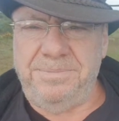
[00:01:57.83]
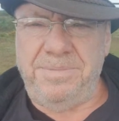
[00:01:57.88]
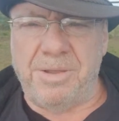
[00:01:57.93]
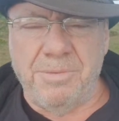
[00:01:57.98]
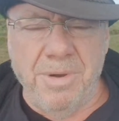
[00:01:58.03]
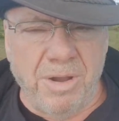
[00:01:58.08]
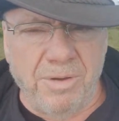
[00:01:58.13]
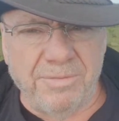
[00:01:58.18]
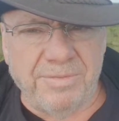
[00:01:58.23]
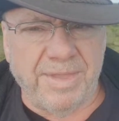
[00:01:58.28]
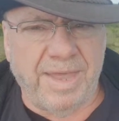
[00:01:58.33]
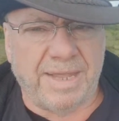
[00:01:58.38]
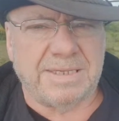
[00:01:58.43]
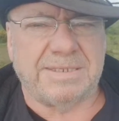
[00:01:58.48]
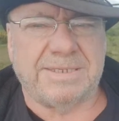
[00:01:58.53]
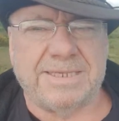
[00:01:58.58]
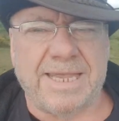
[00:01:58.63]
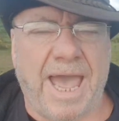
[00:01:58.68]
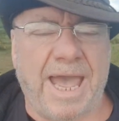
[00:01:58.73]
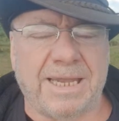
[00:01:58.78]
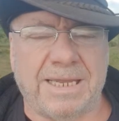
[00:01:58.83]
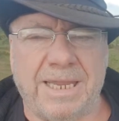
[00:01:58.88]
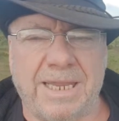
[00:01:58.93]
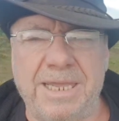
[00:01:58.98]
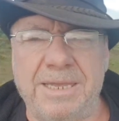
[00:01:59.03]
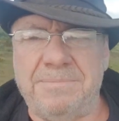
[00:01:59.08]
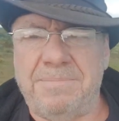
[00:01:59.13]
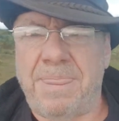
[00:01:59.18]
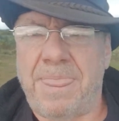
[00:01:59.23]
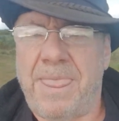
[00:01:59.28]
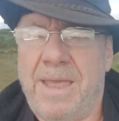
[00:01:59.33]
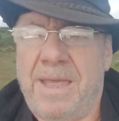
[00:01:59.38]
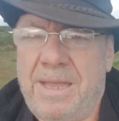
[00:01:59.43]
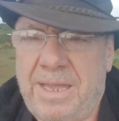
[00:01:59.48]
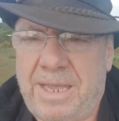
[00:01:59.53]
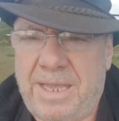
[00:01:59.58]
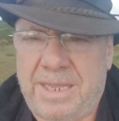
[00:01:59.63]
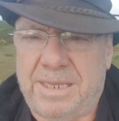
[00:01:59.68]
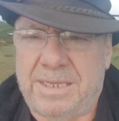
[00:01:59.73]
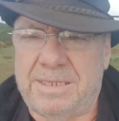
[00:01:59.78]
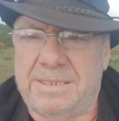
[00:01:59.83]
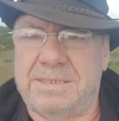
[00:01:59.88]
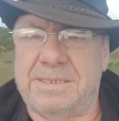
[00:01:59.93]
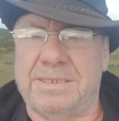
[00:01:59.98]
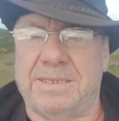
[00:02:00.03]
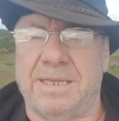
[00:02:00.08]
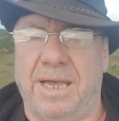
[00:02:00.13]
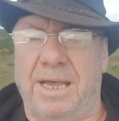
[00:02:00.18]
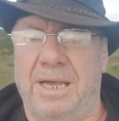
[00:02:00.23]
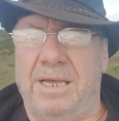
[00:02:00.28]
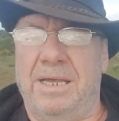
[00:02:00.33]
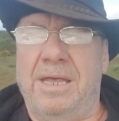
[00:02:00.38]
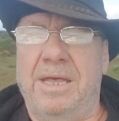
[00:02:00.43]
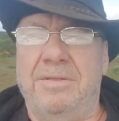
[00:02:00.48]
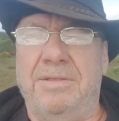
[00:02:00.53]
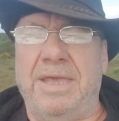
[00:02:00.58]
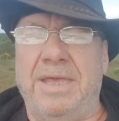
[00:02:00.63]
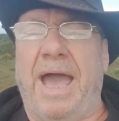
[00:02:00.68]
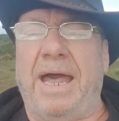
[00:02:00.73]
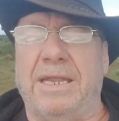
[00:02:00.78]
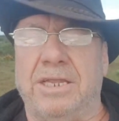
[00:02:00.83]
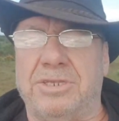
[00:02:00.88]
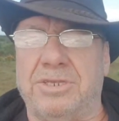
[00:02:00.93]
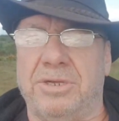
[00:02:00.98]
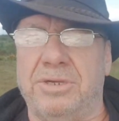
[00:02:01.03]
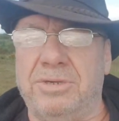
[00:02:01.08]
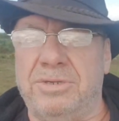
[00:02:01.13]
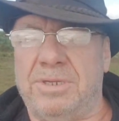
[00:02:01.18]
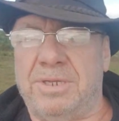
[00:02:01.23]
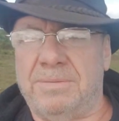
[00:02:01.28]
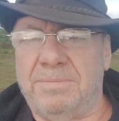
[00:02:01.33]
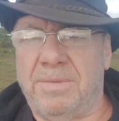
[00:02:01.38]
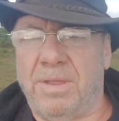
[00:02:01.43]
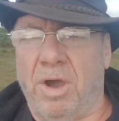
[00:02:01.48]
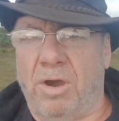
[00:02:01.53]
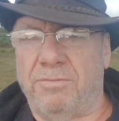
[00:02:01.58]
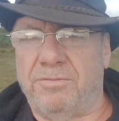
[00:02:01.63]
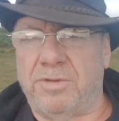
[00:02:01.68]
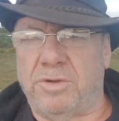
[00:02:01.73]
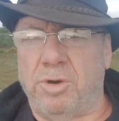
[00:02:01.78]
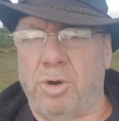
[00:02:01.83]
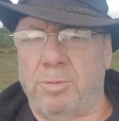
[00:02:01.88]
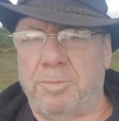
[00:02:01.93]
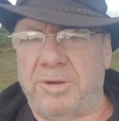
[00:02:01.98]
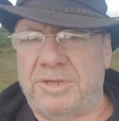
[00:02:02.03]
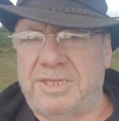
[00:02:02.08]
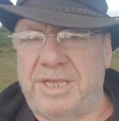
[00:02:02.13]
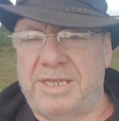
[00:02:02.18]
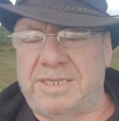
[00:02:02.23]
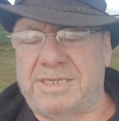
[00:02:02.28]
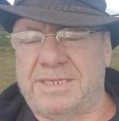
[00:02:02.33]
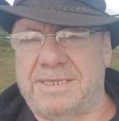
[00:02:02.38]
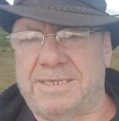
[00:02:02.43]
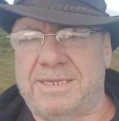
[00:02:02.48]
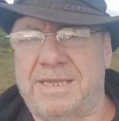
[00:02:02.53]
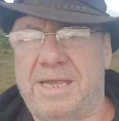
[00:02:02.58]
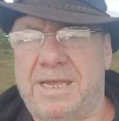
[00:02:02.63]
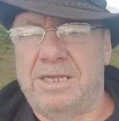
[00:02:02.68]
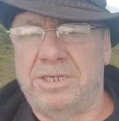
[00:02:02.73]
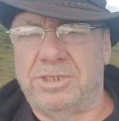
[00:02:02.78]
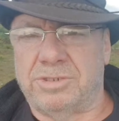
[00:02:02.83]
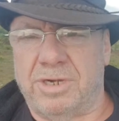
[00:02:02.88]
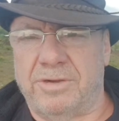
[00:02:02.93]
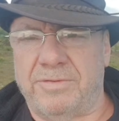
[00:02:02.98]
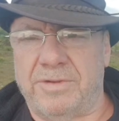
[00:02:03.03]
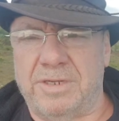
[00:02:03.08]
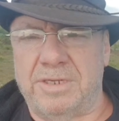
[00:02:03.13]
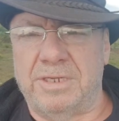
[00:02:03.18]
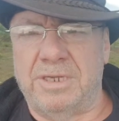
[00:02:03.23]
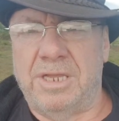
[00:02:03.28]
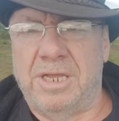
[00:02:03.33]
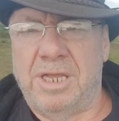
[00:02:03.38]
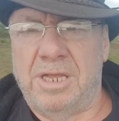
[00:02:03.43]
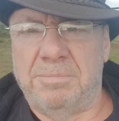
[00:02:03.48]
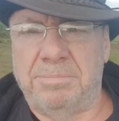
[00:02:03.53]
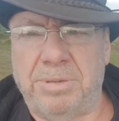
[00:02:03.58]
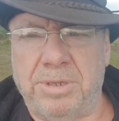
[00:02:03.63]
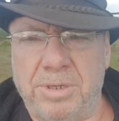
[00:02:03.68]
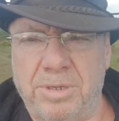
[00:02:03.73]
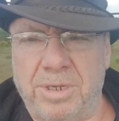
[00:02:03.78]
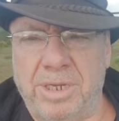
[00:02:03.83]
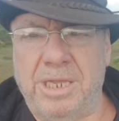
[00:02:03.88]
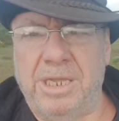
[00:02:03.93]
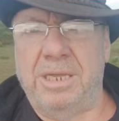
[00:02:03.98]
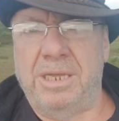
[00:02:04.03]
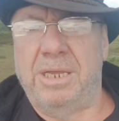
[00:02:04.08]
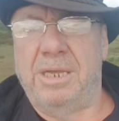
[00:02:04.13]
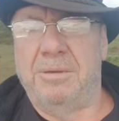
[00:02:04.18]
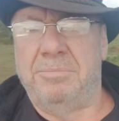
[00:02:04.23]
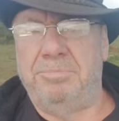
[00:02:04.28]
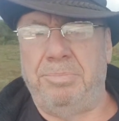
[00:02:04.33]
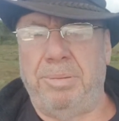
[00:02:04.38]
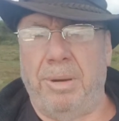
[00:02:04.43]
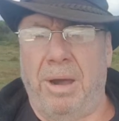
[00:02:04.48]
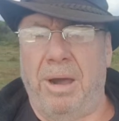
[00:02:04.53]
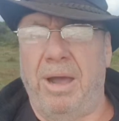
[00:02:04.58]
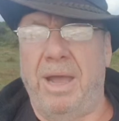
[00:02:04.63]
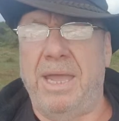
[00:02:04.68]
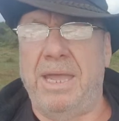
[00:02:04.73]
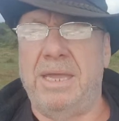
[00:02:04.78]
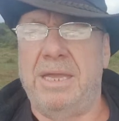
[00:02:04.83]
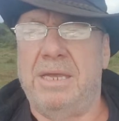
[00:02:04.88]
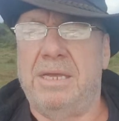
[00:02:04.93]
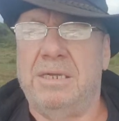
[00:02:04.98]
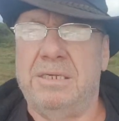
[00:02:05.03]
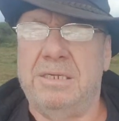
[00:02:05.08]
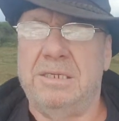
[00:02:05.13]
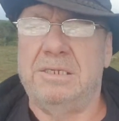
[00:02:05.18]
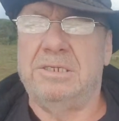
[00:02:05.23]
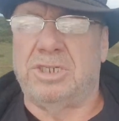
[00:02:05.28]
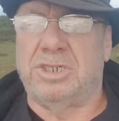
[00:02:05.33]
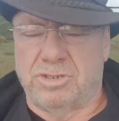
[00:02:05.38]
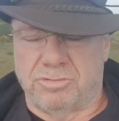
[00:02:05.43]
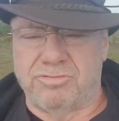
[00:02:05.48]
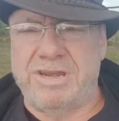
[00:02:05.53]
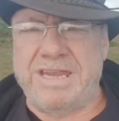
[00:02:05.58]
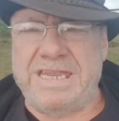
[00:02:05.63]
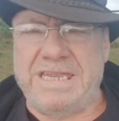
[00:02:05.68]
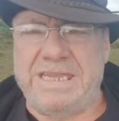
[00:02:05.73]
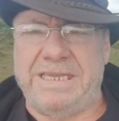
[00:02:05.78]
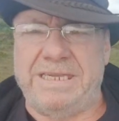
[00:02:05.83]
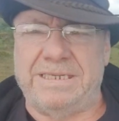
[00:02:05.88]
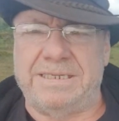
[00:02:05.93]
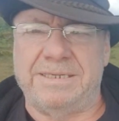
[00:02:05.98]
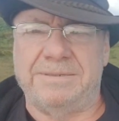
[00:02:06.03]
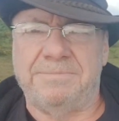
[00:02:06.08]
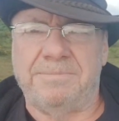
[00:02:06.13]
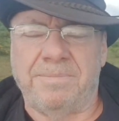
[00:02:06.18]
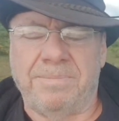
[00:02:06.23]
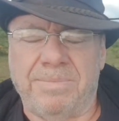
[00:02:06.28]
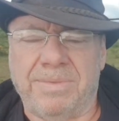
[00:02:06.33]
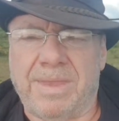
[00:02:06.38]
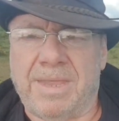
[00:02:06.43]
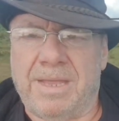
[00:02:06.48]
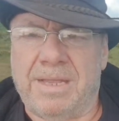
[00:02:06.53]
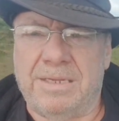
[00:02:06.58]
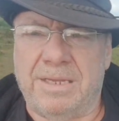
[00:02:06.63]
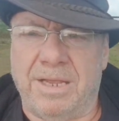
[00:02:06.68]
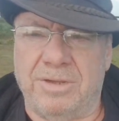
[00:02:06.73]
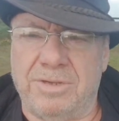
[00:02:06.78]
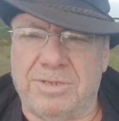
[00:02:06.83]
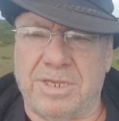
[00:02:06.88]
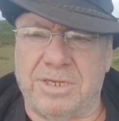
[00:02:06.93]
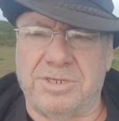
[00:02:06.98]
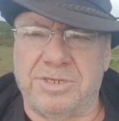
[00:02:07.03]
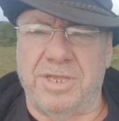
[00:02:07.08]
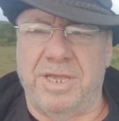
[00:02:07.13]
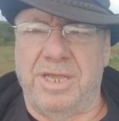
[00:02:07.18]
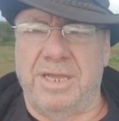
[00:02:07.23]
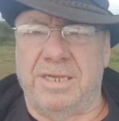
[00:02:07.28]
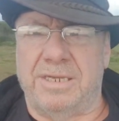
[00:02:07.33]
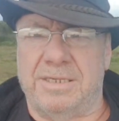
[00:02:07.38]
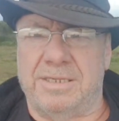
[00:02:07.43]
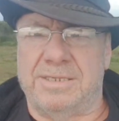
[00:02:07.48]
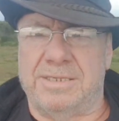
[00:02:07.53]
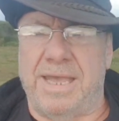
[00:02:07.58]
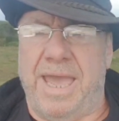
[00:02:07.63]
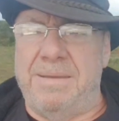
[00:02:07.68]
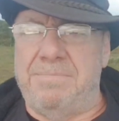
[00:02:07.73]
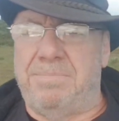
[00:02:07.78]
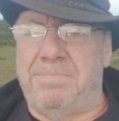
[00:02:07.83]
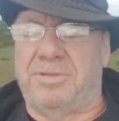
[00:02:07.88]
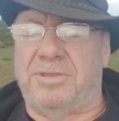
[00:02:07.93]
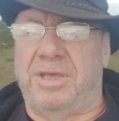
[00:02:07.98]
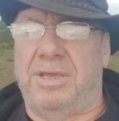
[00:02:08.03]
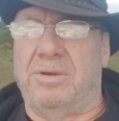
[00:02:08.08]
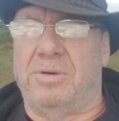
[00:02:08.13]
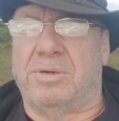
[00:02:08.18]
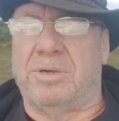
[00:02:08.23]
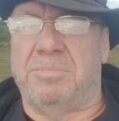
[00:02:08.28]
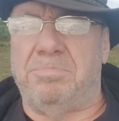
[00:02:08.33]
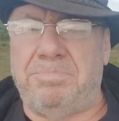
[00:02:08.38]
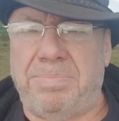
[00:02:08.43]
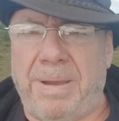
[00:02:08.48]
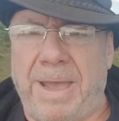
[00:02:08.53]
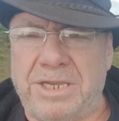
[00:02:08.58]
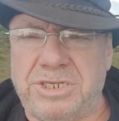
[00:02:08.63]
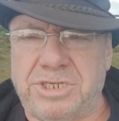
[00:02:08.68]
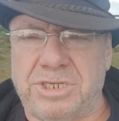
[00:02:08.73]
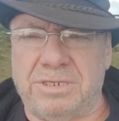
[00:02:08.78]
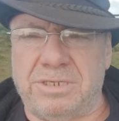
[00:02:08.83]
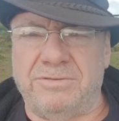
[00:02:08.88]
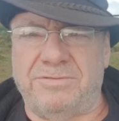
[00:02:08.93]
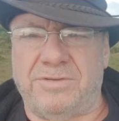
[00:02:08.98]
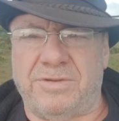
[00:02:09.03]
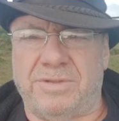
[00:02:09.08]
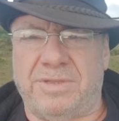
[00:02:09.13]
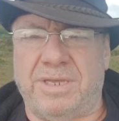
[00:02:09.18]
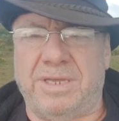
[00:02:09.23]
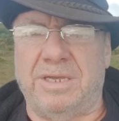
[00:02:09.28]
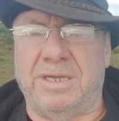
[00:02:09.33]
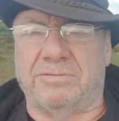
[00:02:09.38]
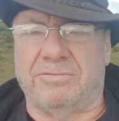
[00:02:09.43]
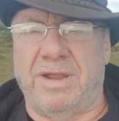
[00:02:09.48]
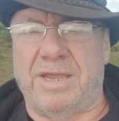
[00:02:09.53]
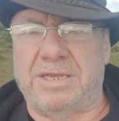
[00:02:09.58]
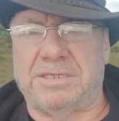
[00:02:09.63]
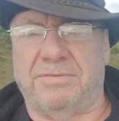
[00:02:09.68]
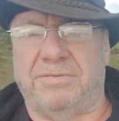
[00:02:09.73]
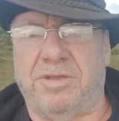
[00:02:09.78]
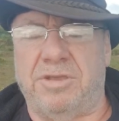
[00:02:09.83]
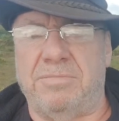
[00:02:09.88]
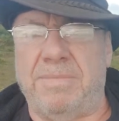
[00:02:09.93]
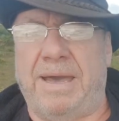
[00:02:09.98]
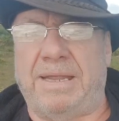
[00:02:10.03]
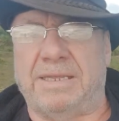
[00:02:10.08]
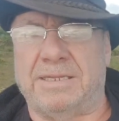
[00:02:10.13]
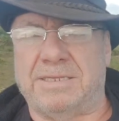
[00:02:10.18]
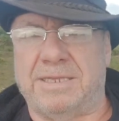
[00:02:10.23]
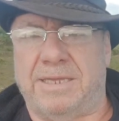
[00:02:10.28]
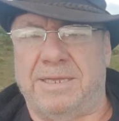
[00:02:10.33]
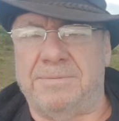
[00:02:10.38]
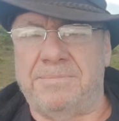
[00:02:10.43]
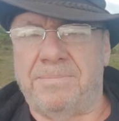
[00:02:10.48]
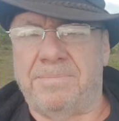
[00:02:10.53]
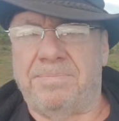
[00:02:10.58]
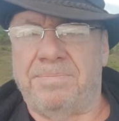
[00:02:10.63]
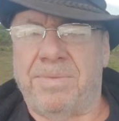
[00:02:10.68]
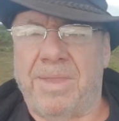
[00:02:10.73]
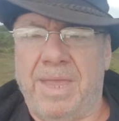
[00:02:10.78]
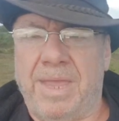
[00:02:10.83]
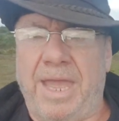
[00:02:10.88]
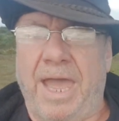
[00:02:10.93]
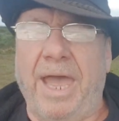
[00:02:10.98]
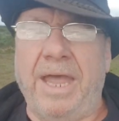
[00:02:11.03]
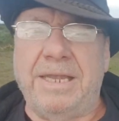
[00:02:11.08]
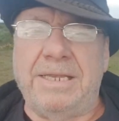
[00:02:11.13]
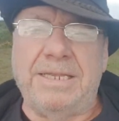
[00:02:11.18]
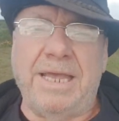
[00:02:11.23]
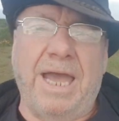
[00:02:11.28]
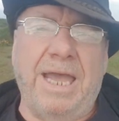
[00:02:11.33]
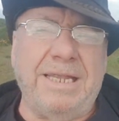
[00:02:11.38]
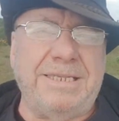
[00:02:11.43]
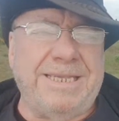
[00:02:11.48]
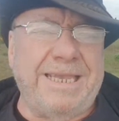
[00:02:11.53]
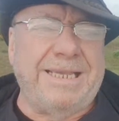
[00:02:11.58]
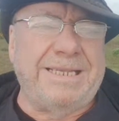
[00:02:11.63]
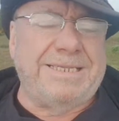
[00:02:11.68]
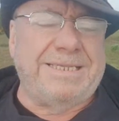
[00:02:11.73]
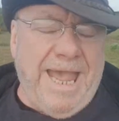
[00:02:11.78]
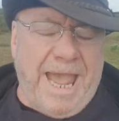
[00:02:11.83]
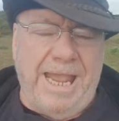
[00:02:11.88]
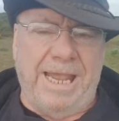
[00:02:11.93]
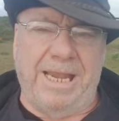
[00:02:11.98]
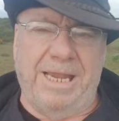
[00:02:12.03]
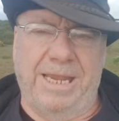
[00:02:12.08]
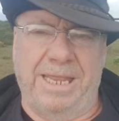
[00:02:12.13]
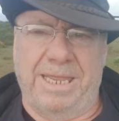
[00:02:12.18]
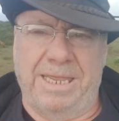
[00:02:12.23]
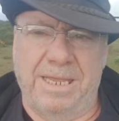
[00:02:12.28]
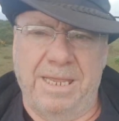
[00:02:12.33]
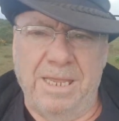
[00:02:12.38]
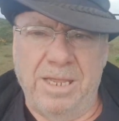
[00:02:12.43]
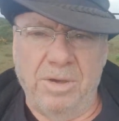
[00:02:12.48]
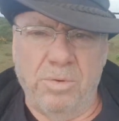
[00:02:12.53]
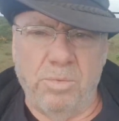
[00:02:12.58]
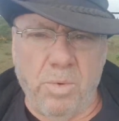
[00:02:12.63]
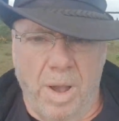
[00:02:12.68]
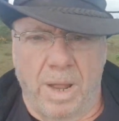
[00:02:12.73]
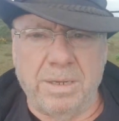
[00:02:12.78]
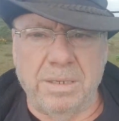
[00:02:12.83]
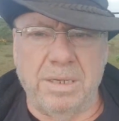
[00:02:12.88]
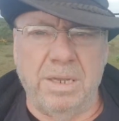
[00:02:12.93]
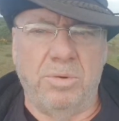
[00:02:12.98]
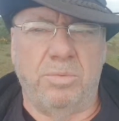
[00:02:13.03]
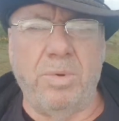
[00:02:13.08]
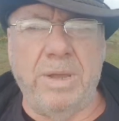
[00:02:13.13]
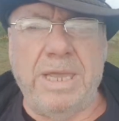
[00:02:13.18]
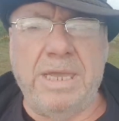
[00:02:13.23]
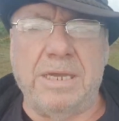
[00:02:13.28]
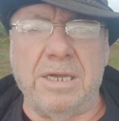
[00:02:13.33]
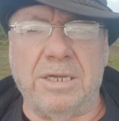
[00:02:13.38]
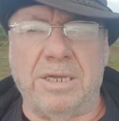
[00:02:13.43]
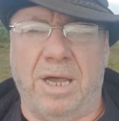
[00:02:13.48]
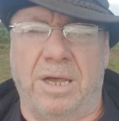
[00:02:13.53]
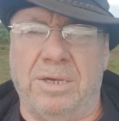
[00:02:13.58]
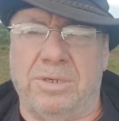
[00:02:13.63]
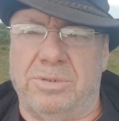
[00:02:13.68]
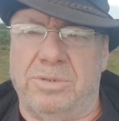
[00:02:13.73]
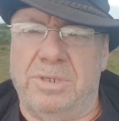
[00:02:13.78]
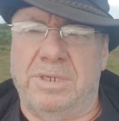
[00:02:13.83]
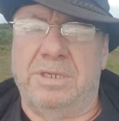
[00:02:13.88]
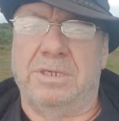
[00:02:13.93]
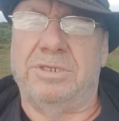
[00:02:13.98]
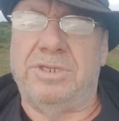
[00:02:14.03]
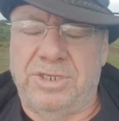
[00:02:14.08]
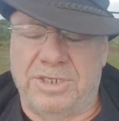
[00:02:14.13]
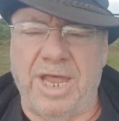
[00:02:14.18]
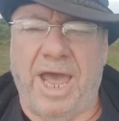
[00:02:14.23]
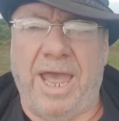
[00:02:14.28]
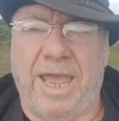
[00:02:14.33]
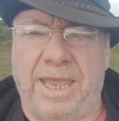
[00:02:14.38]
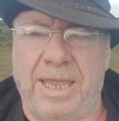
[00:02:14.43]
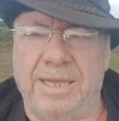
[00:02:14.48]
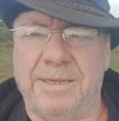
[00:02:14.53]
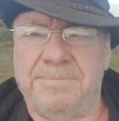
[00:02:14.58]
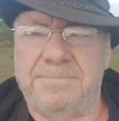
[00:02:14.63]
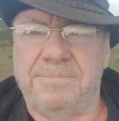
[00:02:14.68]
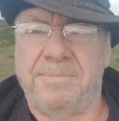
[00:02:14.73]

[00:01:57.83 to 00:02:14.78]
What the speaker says: Well, that sadly is the attitude of the corporatists, driven purely by greed. No such thing as empathy or compassion for the rest of humanity. And it's exactly 1 week ago today